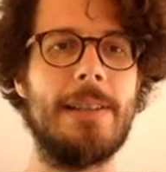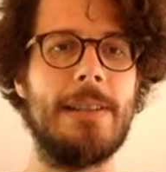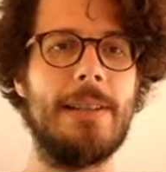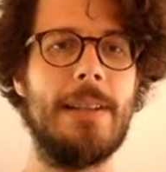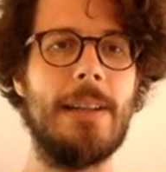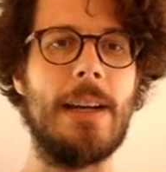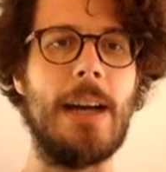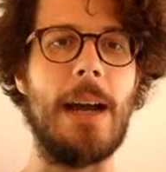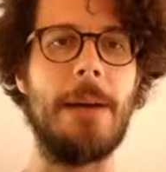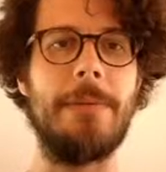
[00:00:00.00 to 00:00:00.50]

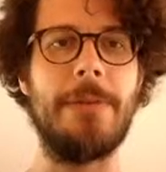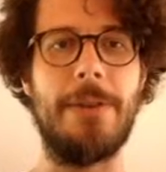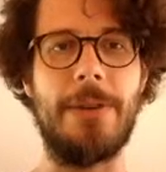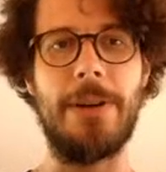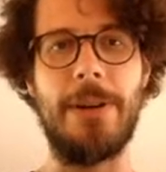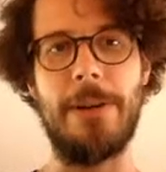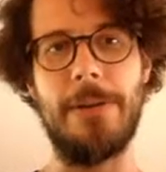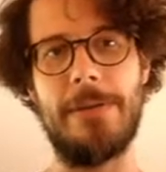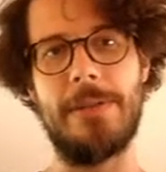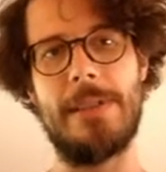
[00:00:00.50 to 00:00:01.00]
I'm your
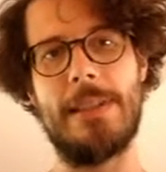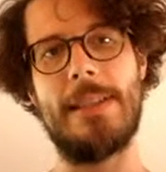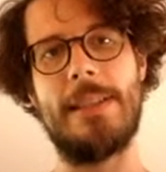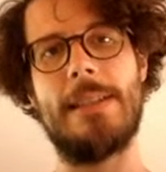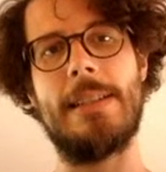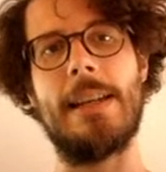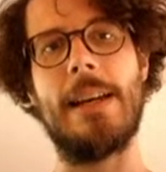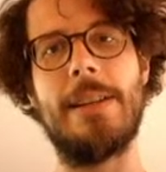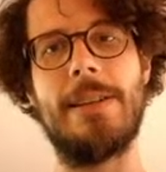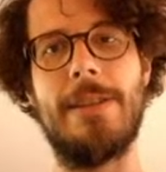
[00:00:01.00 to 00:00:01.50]
host,
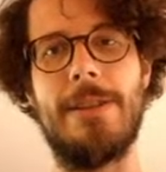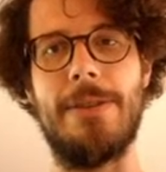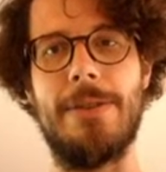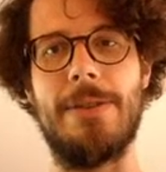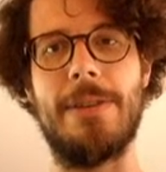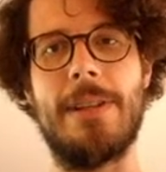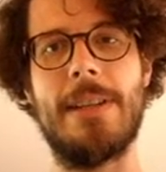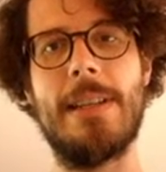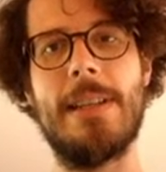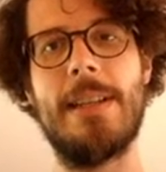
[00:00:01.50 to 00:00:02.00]
Saikyun,
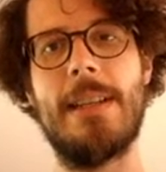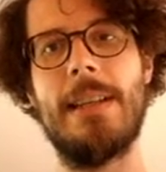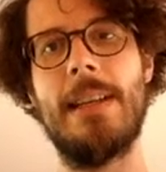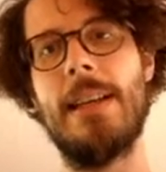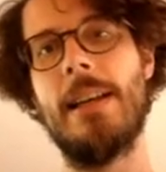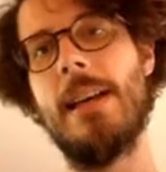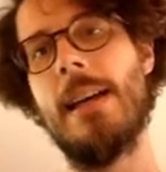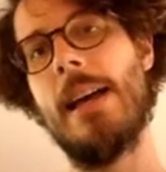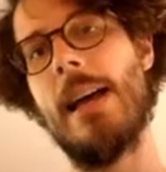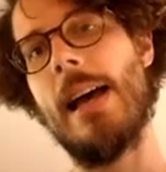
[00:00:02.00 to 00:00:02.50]

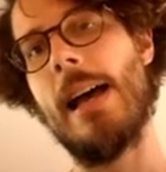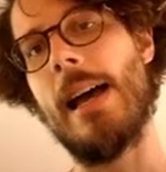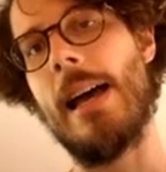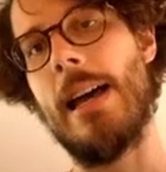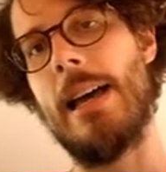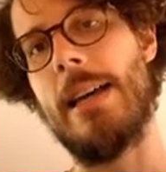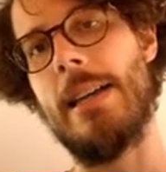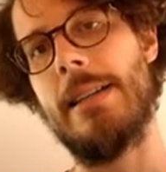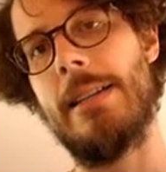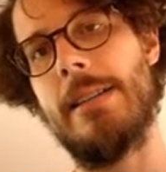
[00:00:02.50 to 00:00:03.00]

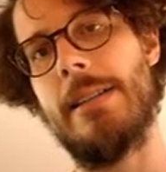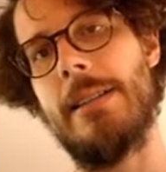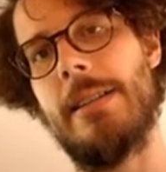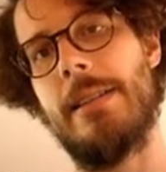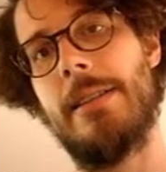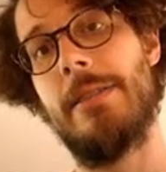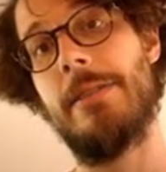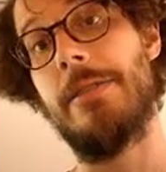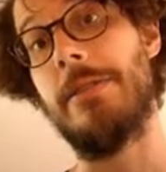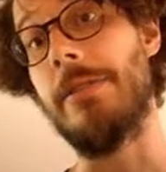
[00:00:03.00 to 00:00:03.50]
and
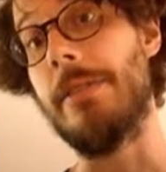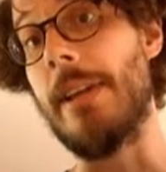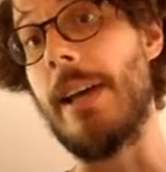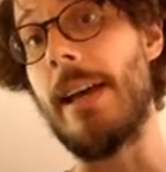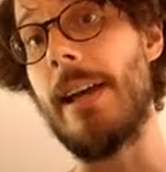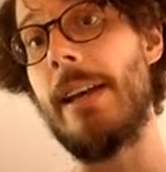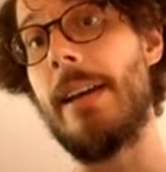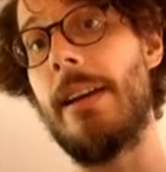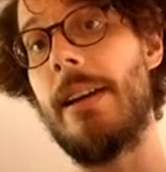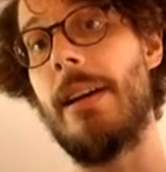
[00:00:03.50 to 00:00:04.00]

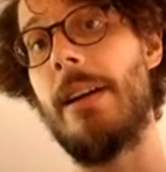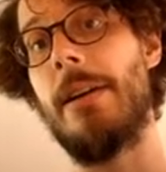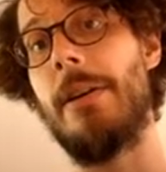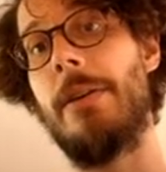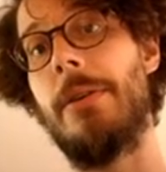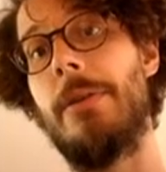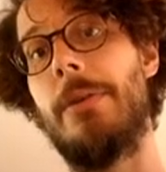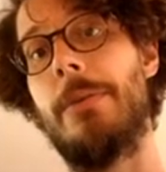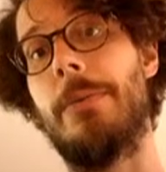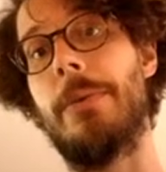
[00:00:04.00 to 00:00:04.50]
today
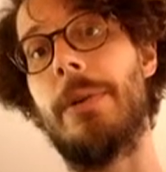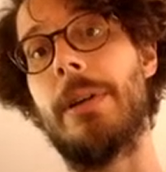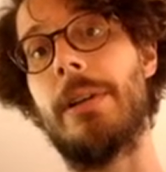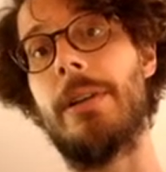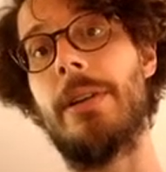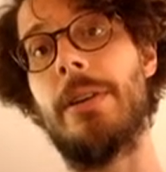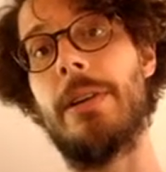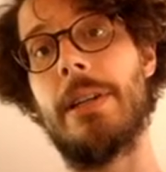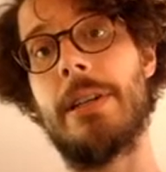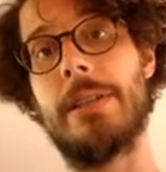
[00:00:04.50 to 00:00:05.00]
we're
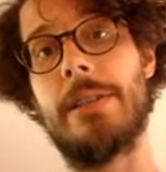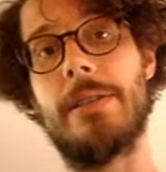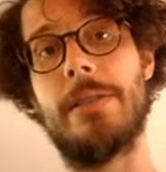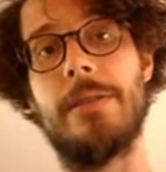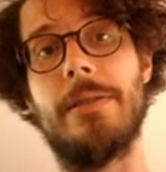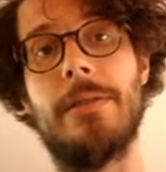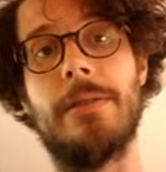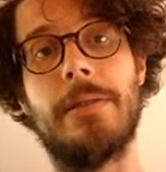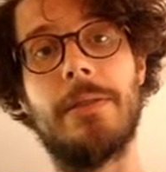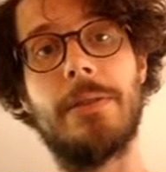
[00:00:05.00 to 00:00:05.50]
going
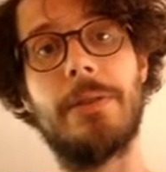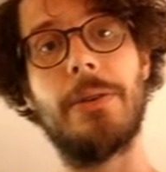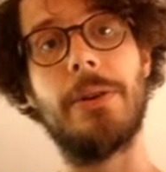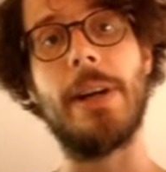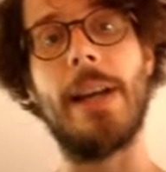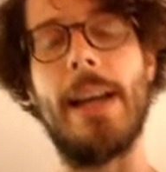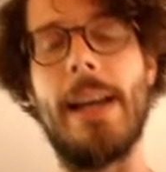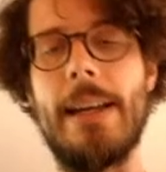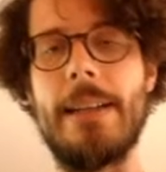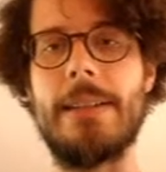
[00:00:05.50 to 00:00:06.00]
to
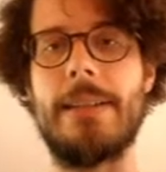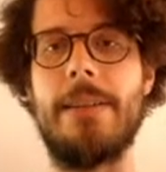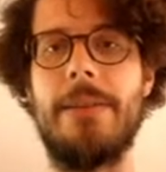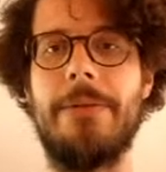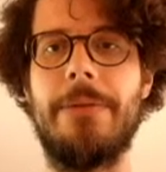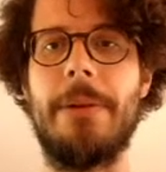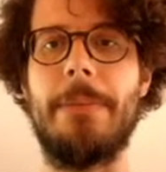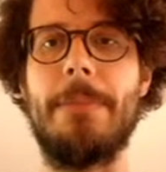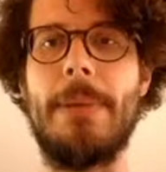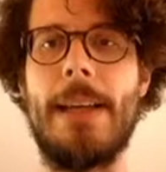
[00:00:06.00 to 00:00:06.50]
create
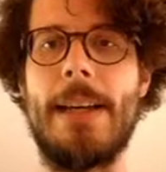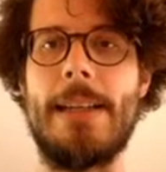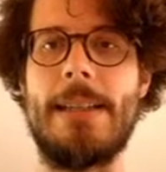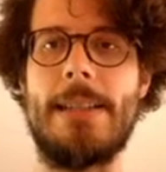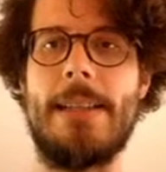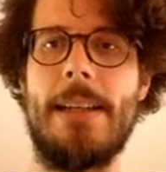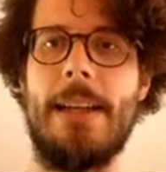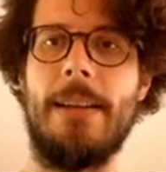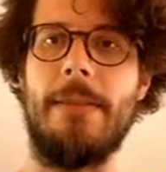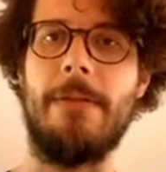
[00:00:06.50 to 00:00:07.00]
replace
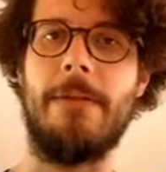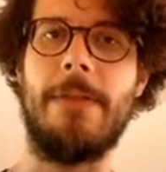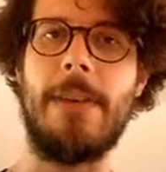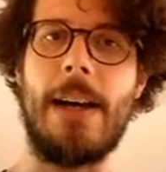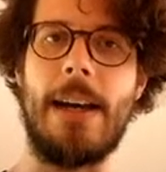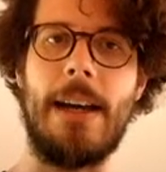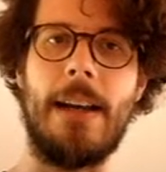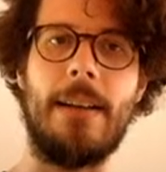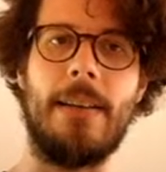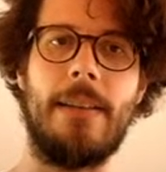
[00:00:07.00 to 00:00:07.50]
in
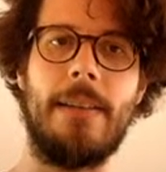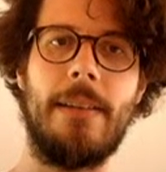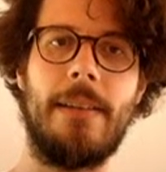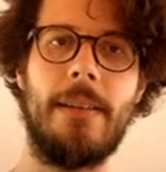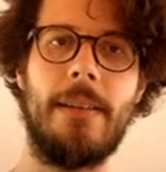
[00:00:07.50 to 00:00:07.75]
files.